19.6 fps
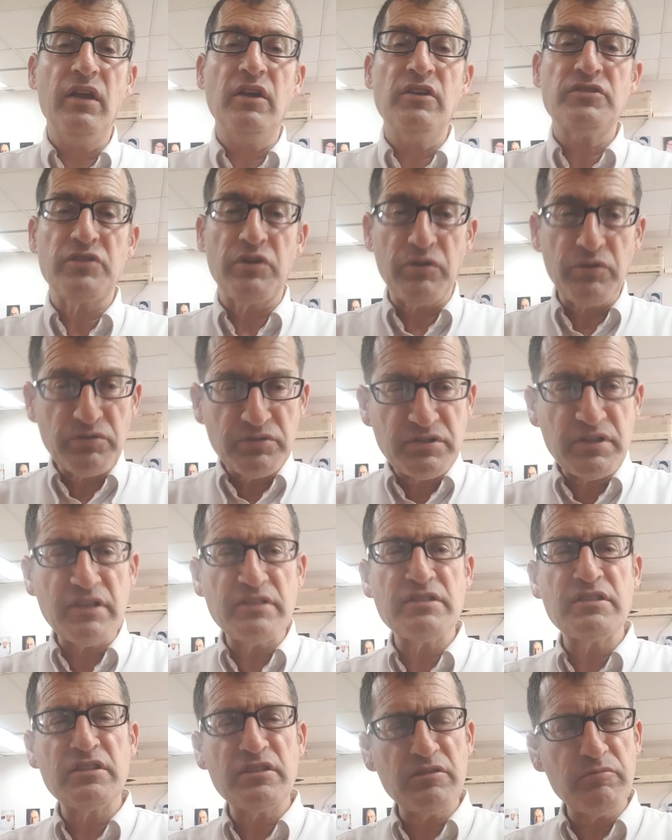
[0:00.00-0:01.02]
Someone who
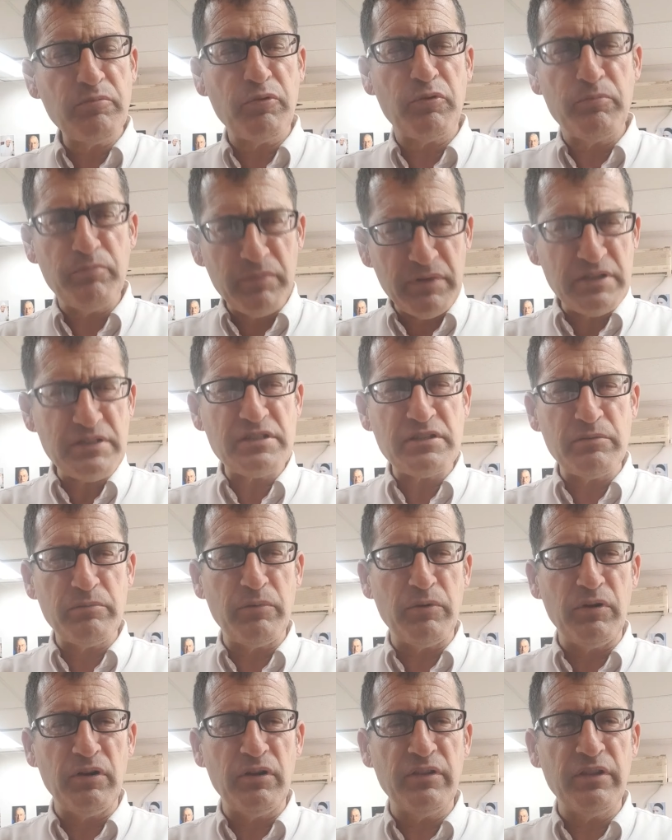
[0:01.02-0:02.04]
says this is
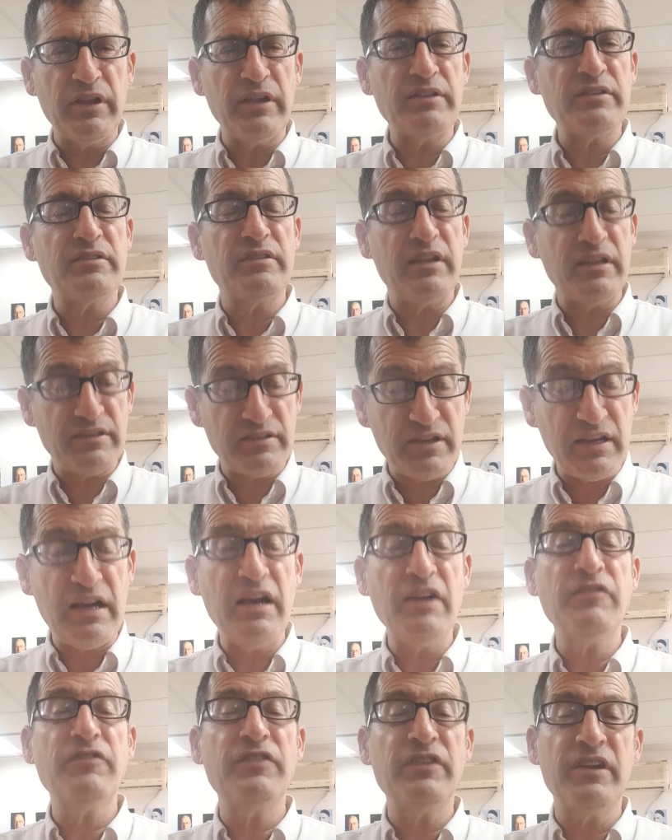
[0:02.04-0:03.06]
permissible, that's
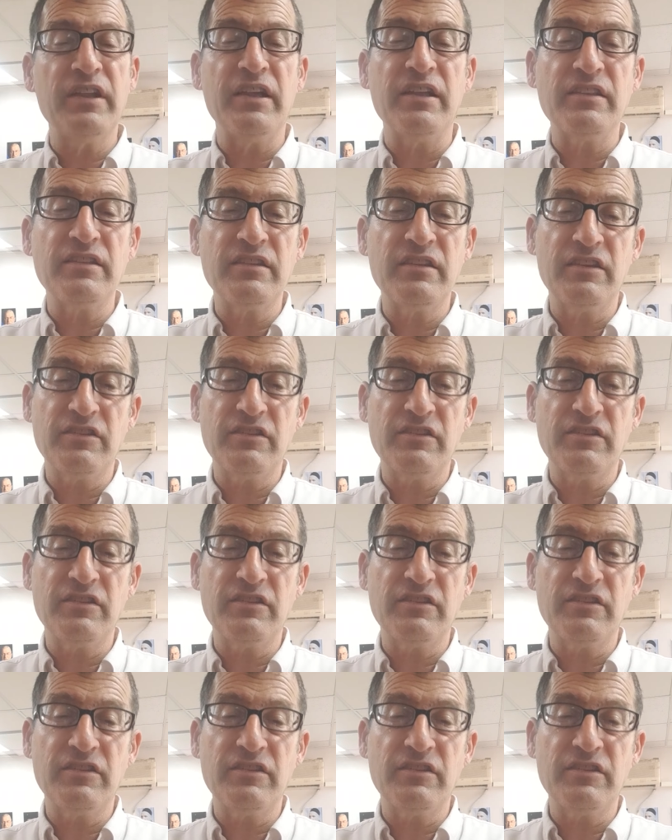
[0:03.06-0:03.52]
confident.